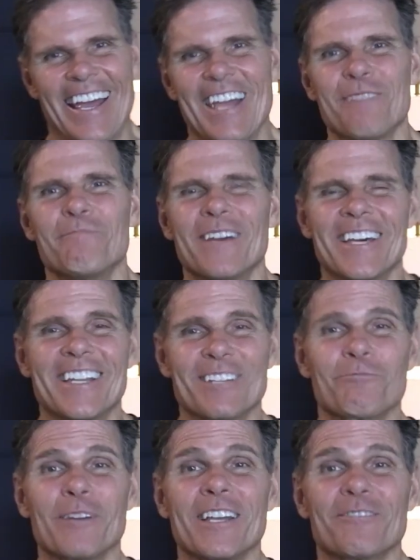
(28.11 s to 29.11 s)
Amen.
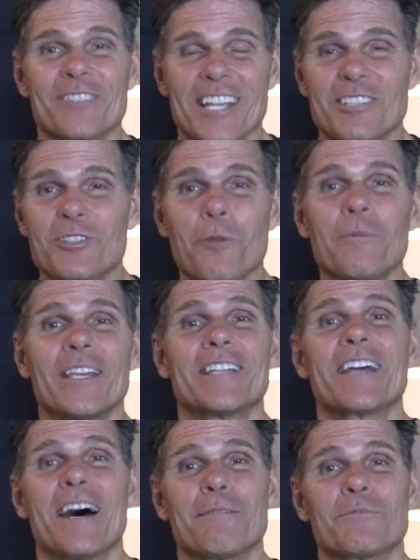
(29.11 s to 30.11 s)
As we have said so many
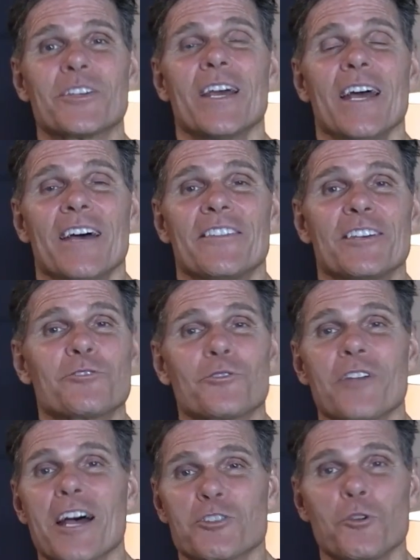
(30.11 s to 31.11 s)
times, these
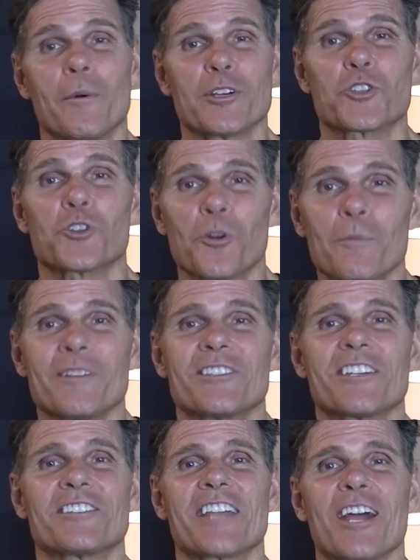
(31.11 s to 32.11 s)
are not so much
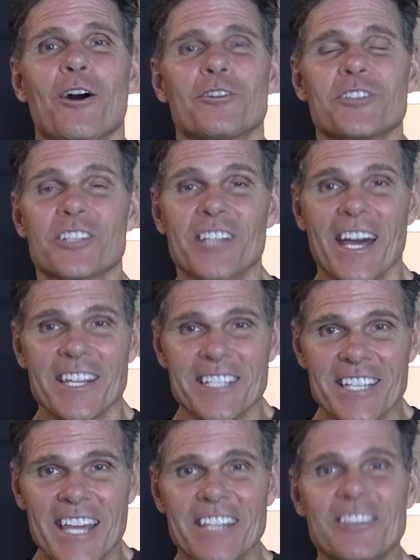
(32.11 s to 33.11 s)
sermons as they are just kind of
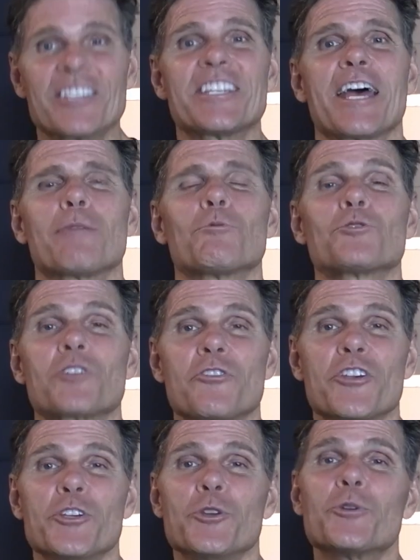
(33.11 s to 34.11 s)
setting the table so
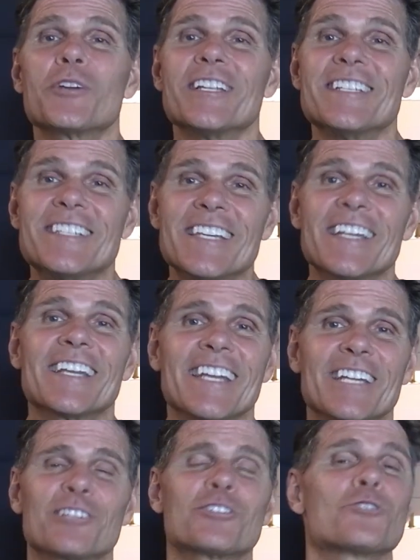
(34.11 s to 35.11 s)
that you can dig
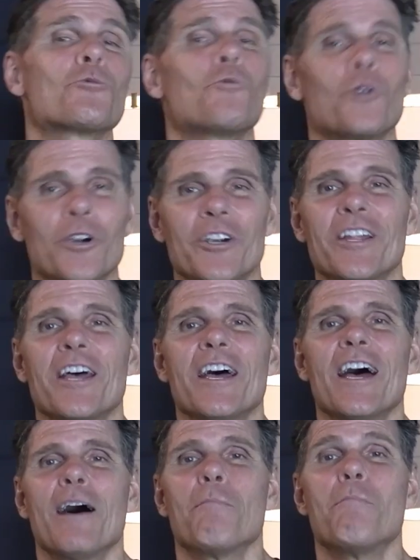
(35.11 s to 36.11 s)
into the Word
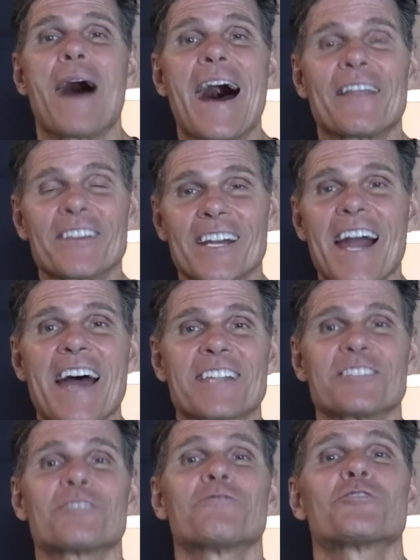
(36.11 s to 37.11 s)
by the
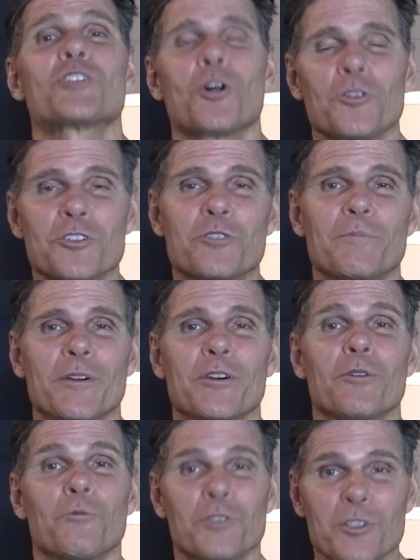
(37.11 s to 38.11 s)
guidance of His Holy
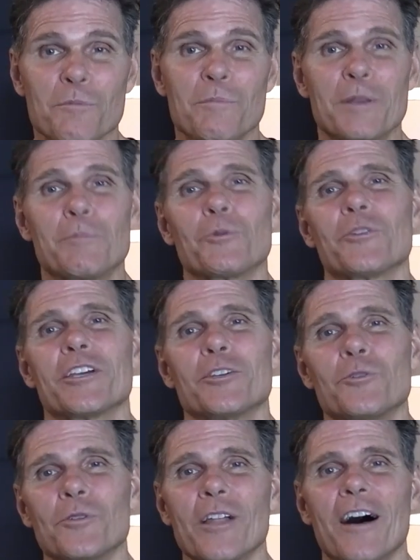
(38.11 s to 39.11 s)
Spirit with some people that
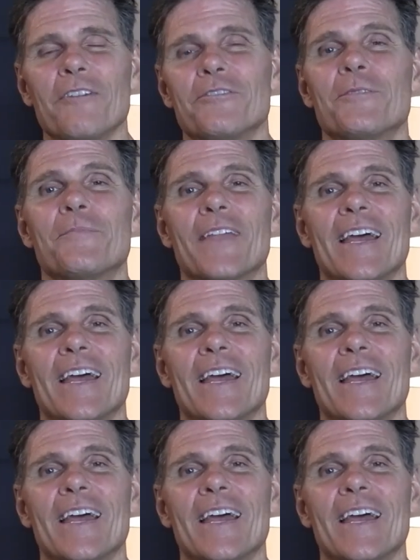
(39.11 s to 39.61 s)
you love.